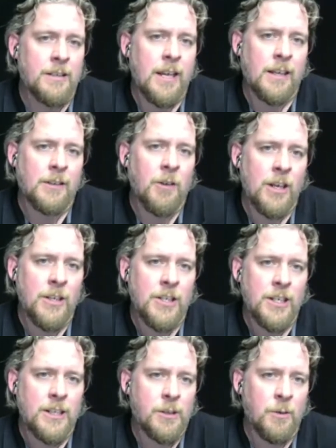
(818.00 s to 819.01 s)

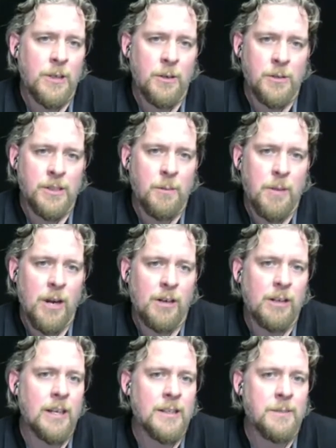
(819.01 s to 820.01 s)
technology. So we use the
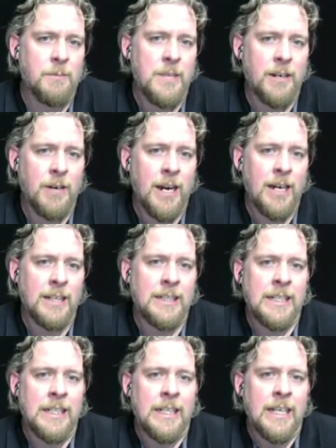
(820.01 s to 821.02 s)
class Mira,
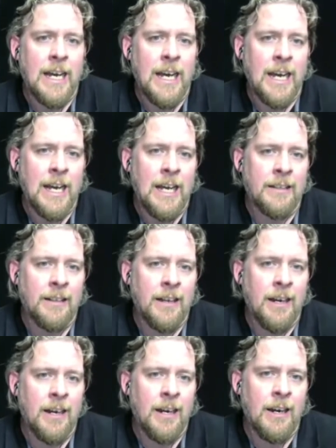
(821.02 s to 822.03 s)
and
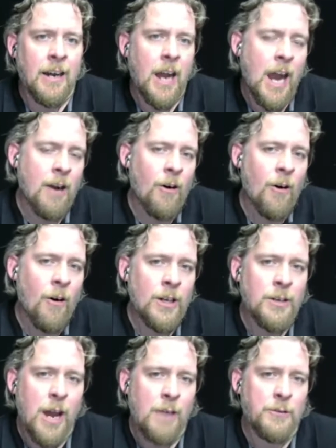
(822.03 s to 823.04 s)
all
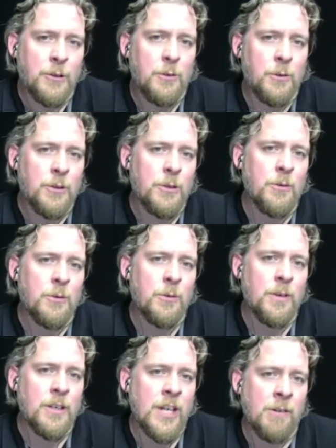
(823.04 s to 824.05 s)
you have to do to
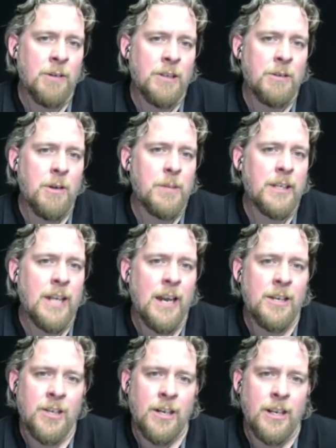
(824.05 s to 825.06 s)
generate your
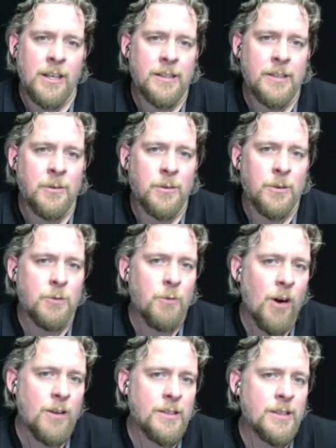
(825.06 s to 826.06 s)
application is you
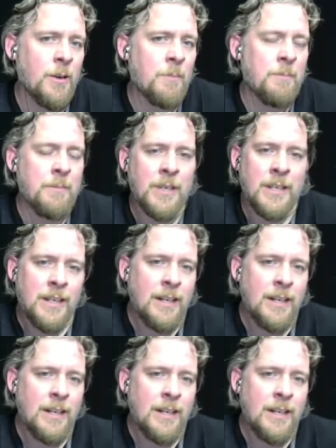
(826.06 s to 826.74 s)
draw some